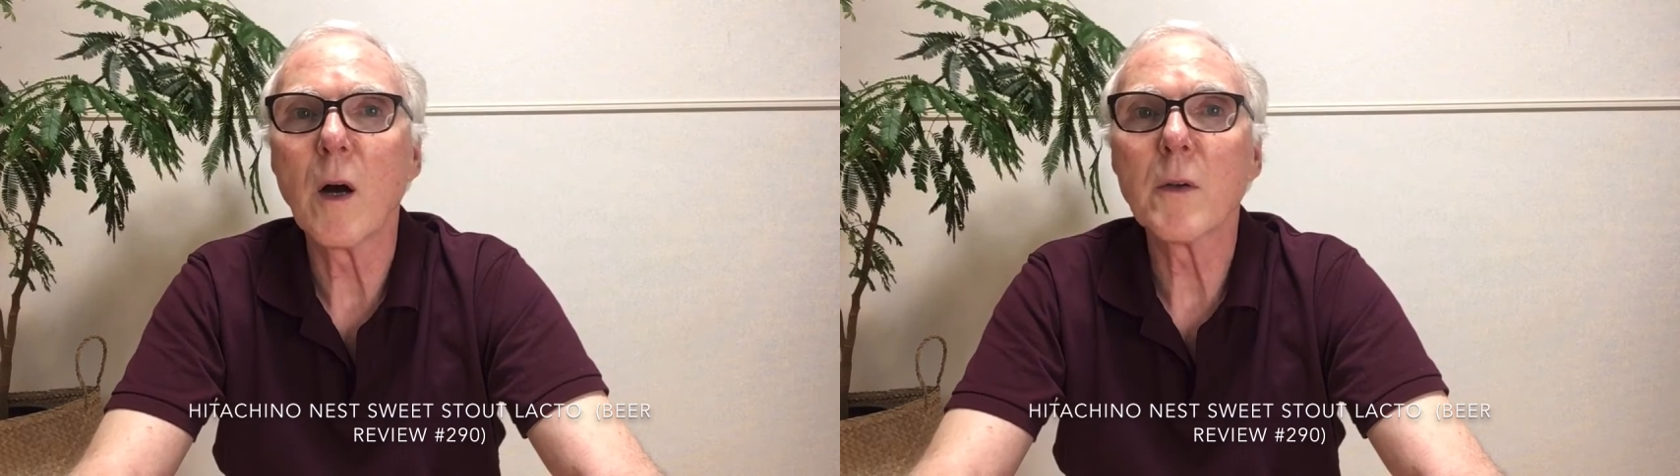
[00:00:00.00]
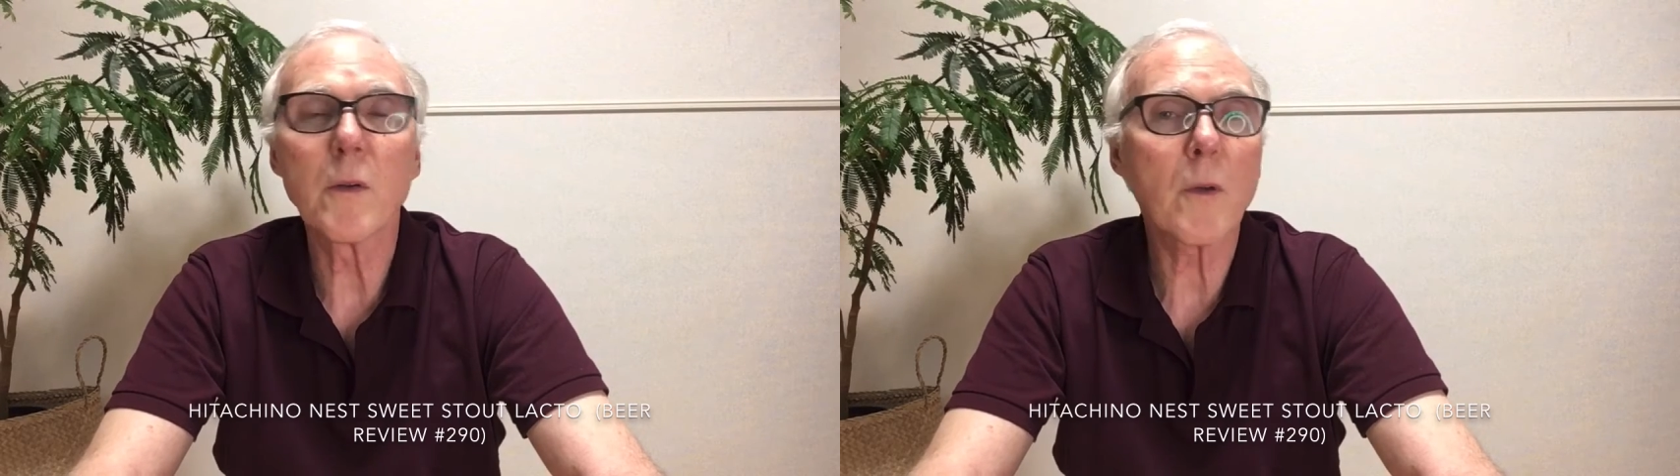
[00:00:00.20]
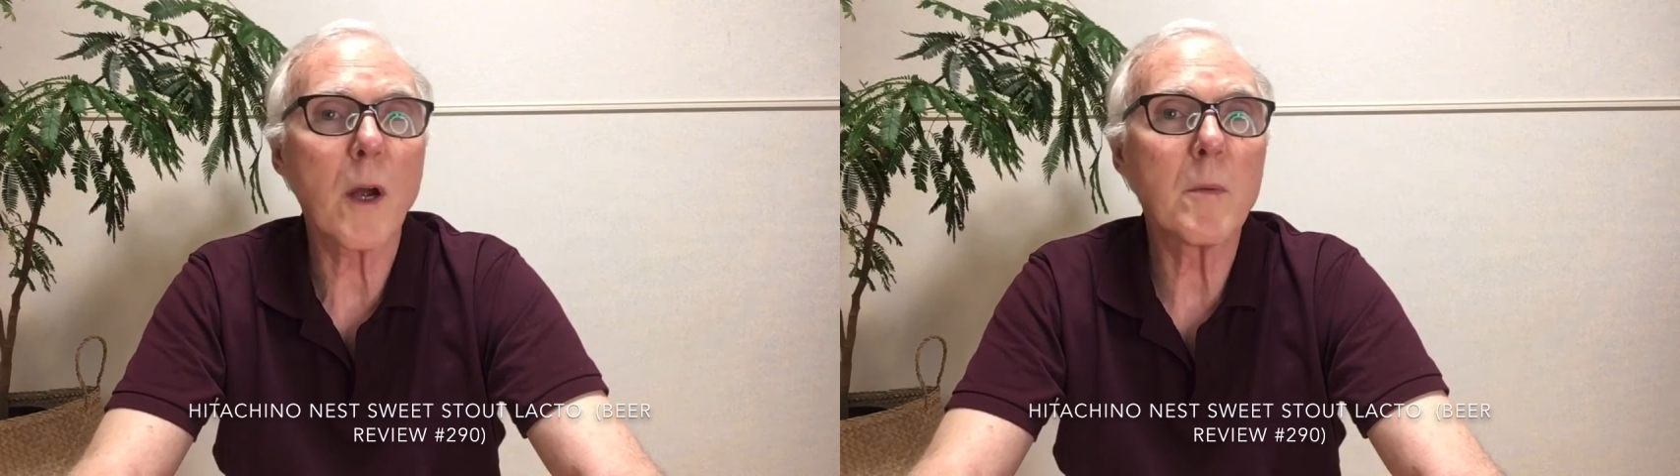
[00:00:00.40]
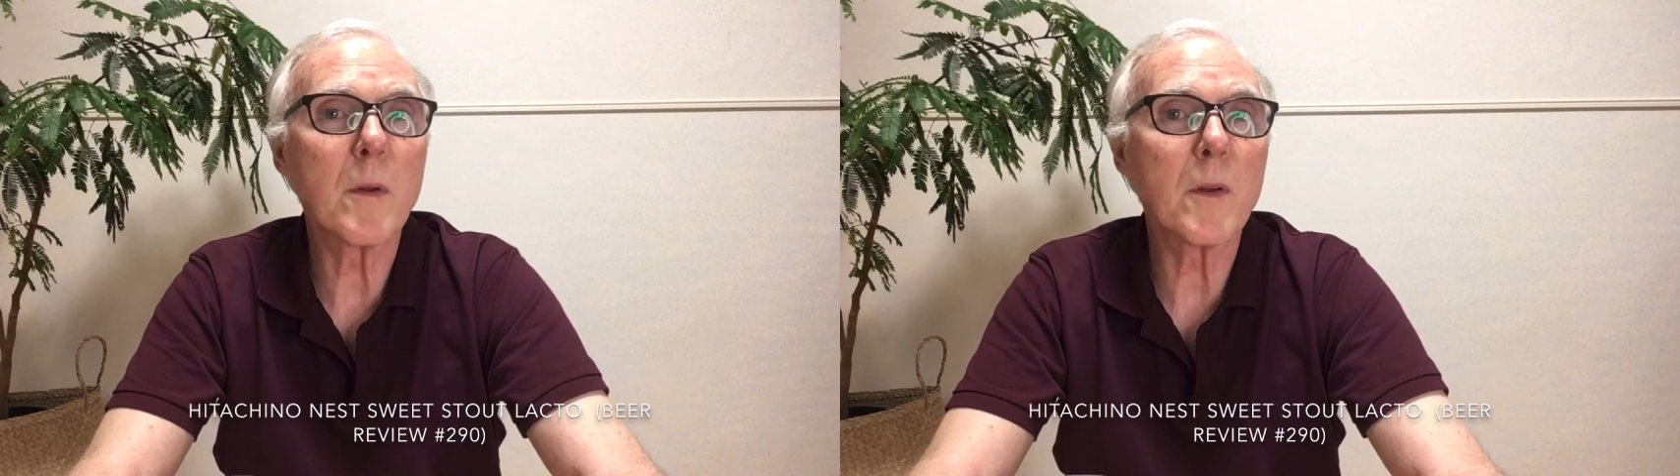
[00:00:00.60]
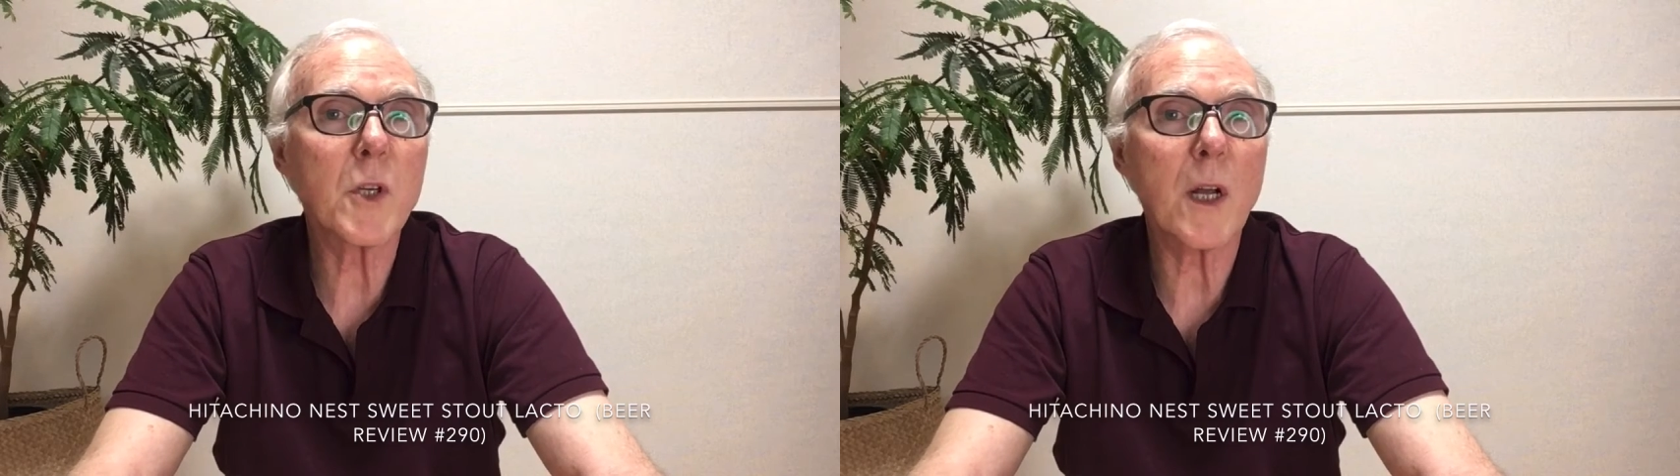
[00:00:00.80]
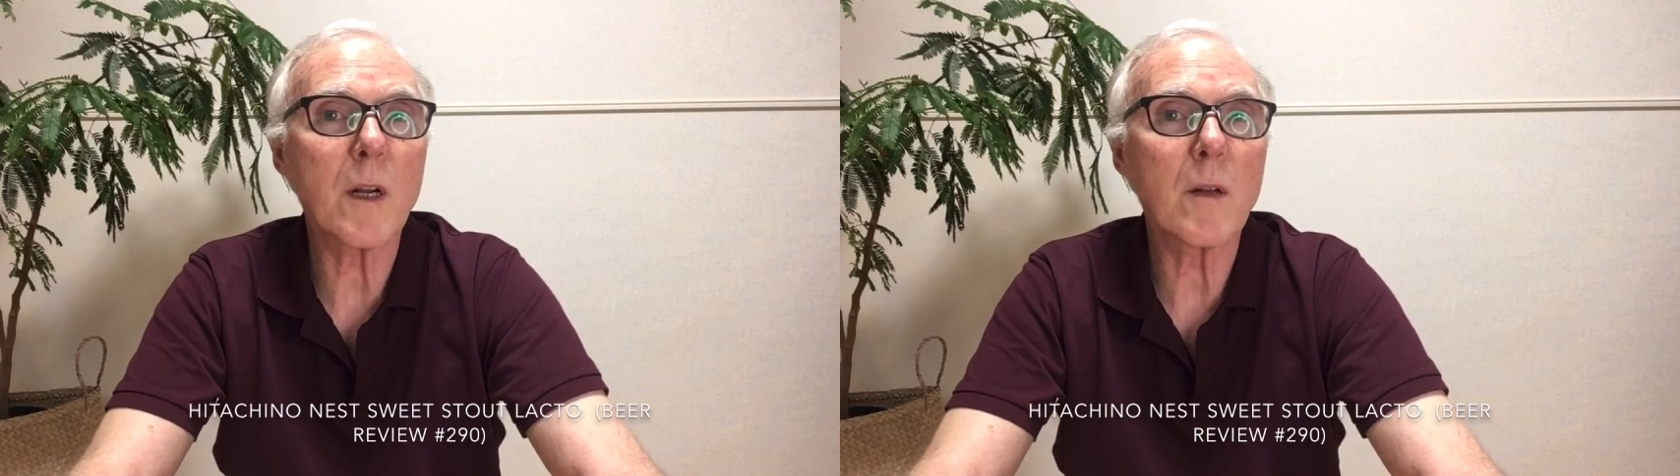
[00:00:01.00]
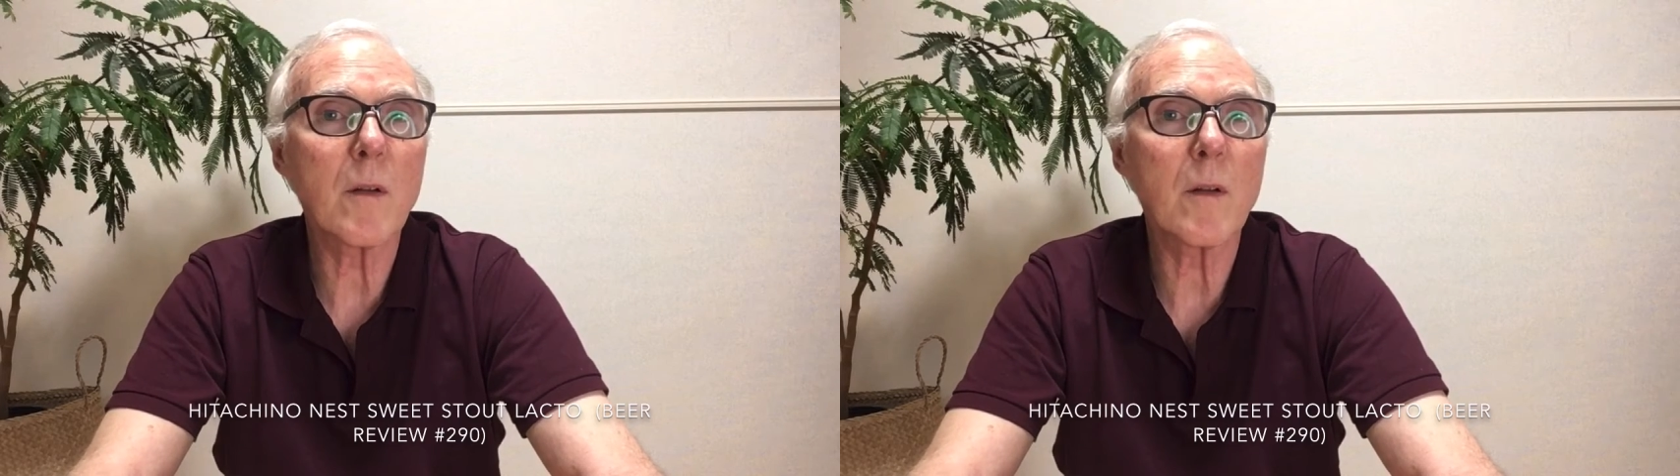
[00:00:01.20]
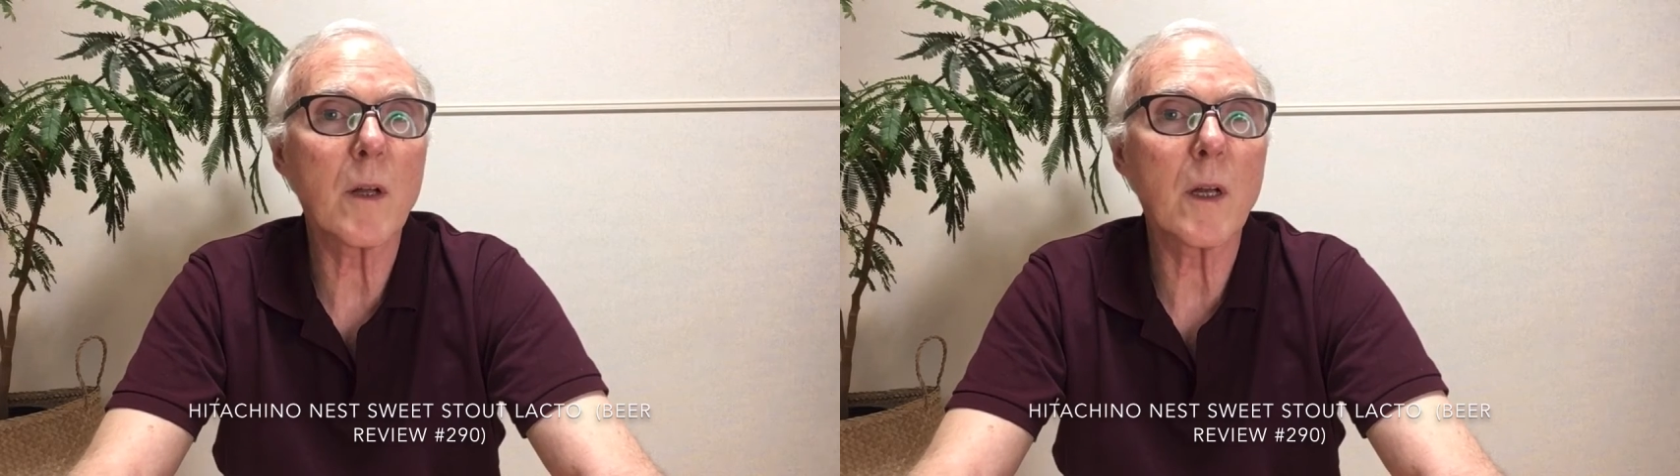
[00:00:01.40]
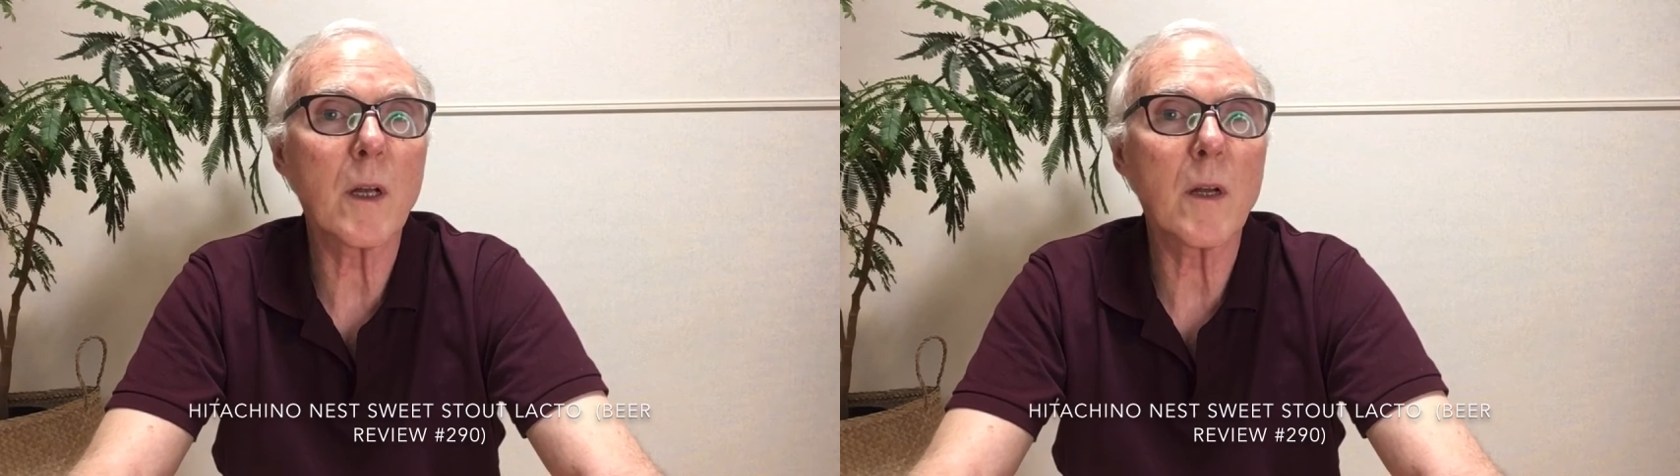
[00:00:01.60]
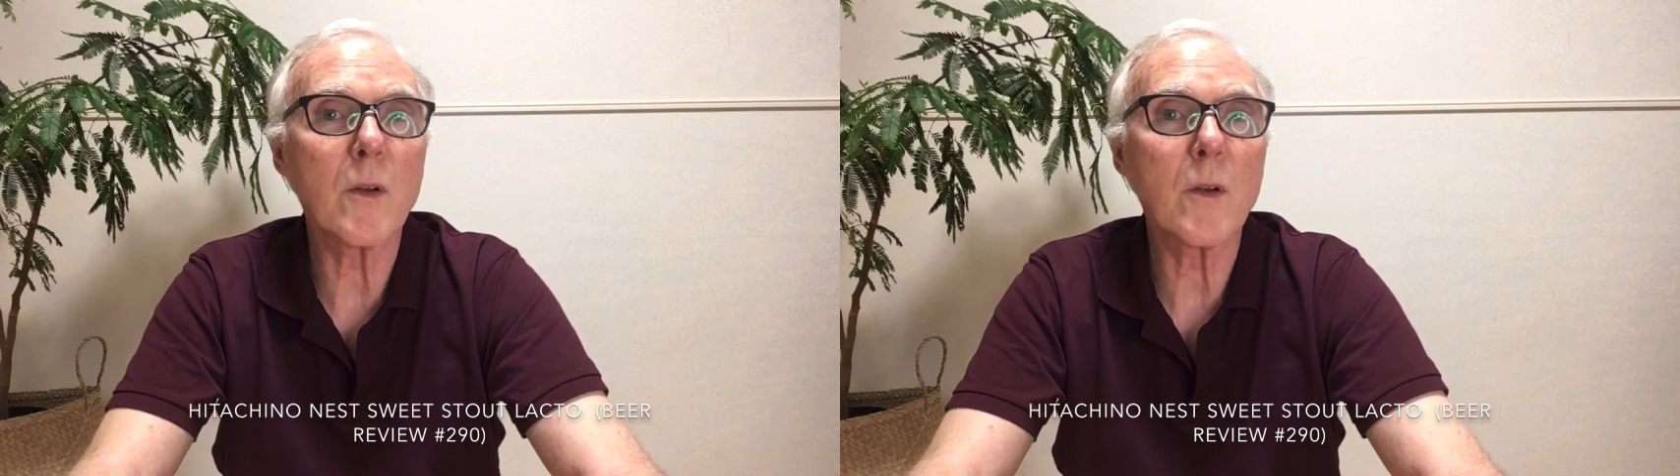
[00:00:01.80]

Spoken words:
Subscribe to the channel, and